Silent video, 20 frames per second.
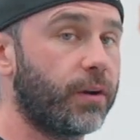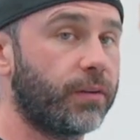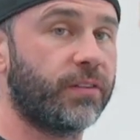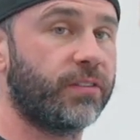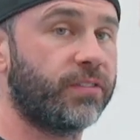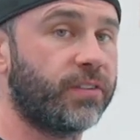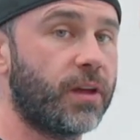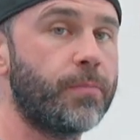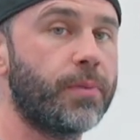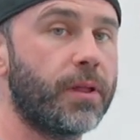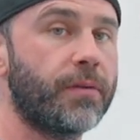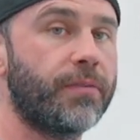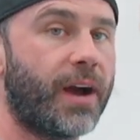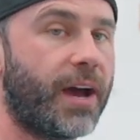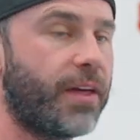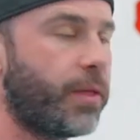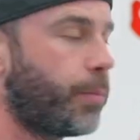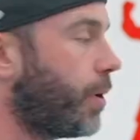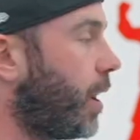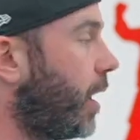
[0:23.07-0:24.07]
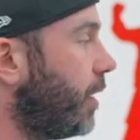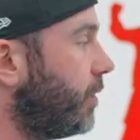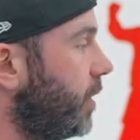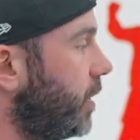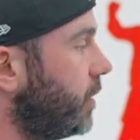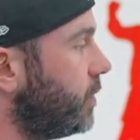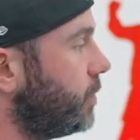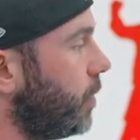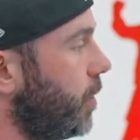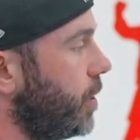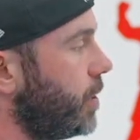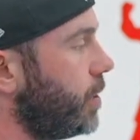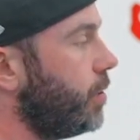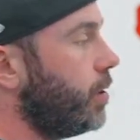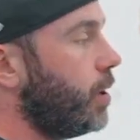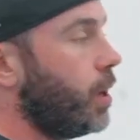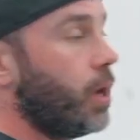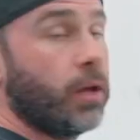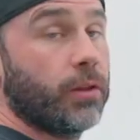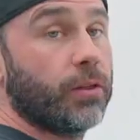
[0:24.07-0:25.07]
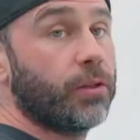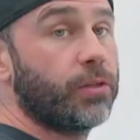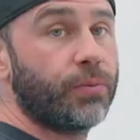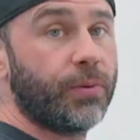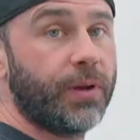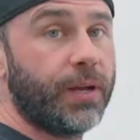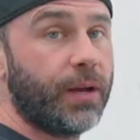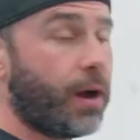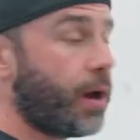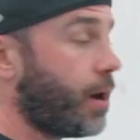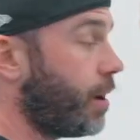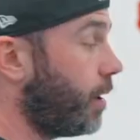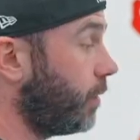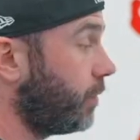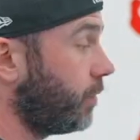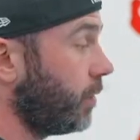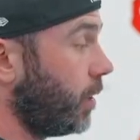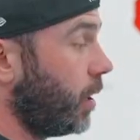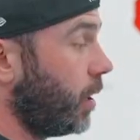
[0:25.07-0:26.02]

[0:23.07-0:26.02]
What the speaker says: is to simplify the process for you. The 3 R's: